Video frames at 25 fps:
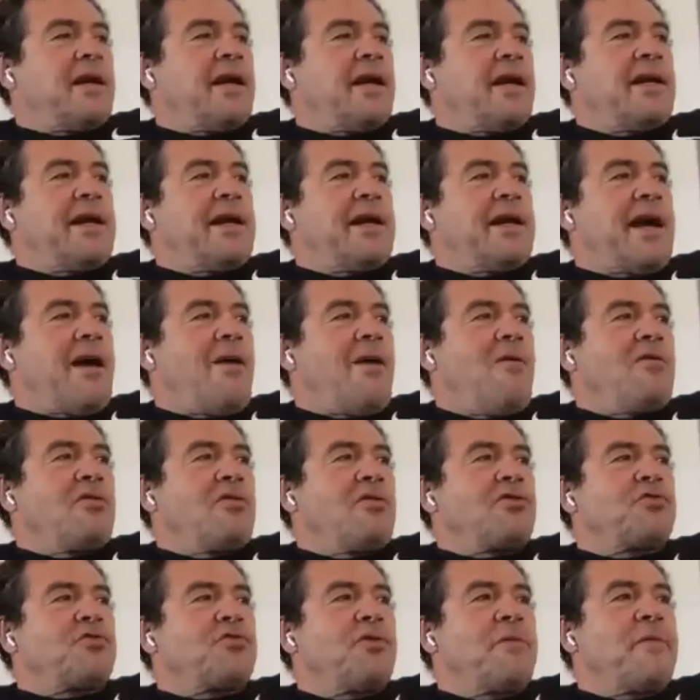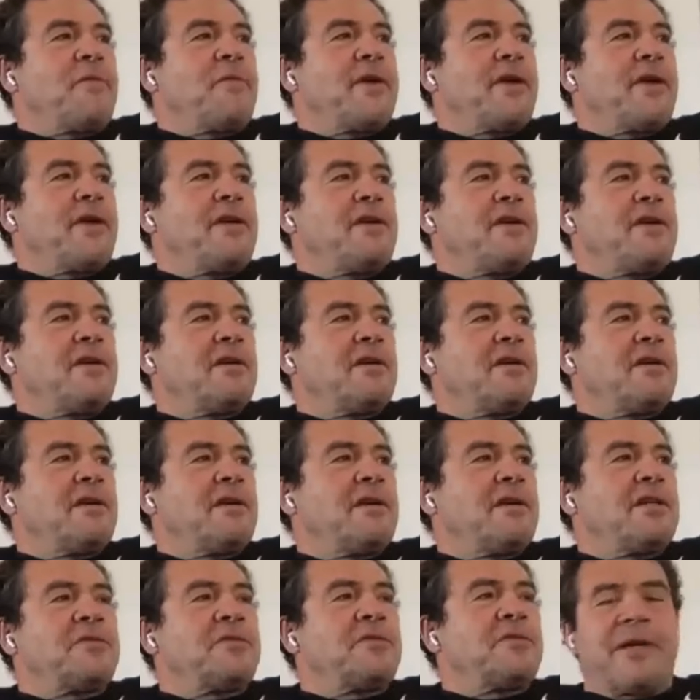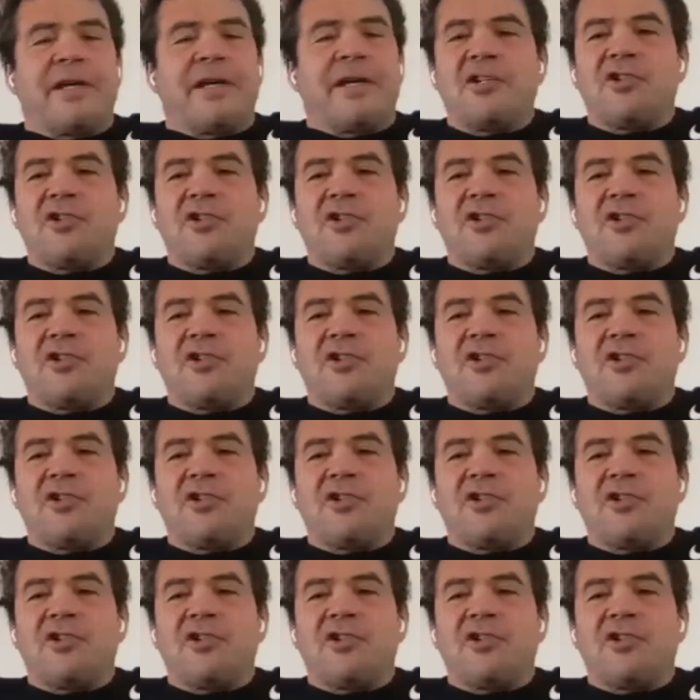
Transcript: swimming is my enjoyment.